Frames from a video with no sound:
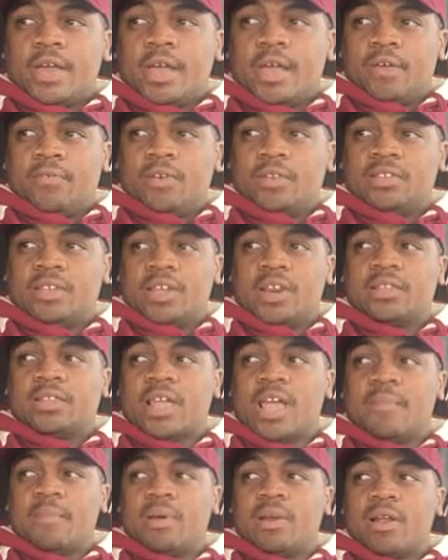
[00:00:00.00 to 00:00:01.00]
If it's
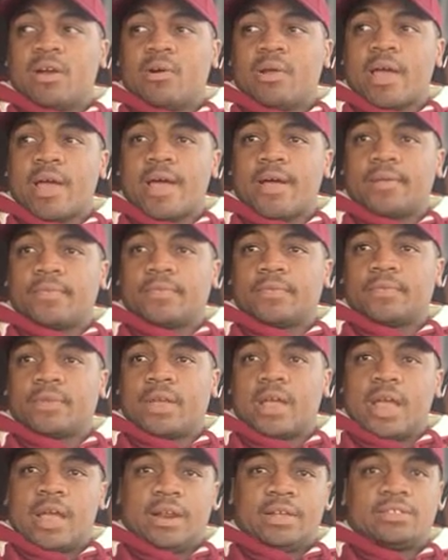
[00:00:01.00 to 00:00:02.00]
anything below that
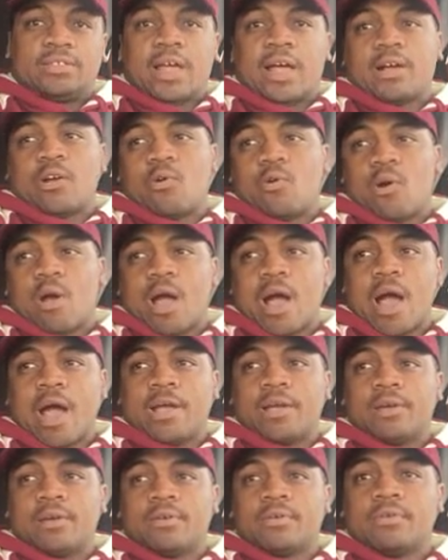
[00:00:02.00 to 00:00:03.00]
and it's not going
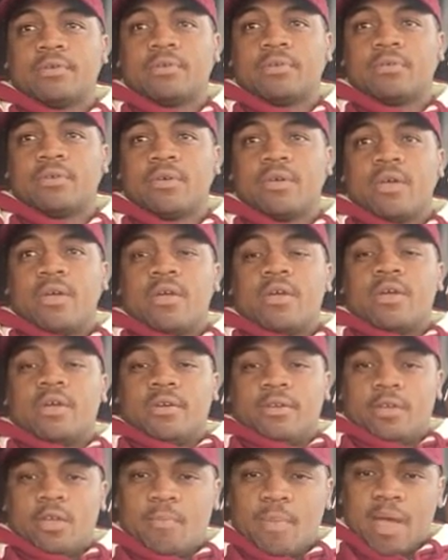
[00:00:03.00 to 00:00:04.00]
higher,
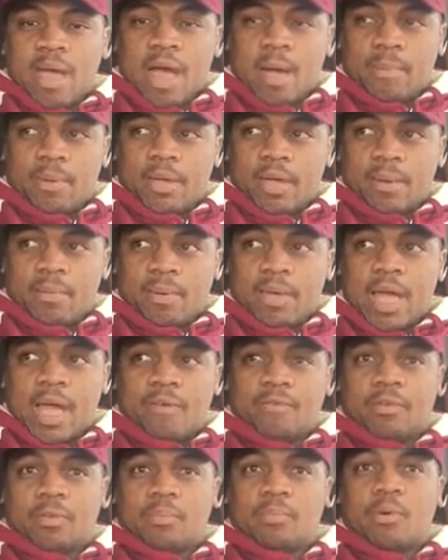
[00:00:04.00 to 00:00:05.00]
you may be
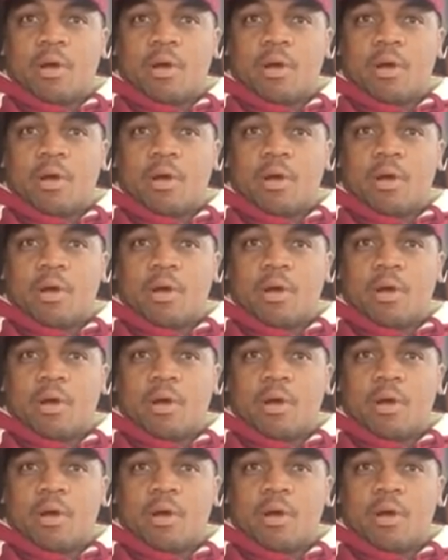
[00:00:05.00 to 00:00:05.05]
having a